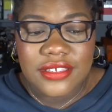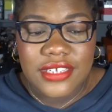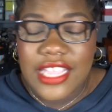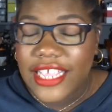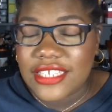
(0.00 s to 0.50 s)

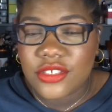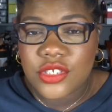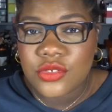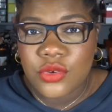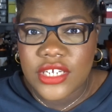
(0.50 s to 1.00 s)
yeah, it's
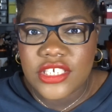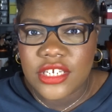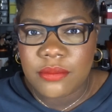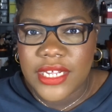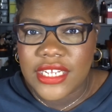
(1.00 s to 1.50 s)

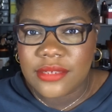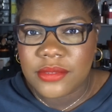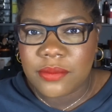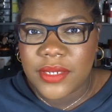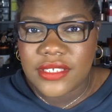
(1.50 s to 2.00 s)
scratching my
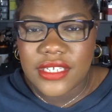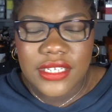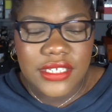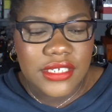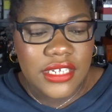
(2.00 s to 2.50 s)
lips
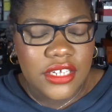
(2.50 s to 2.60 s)
basically.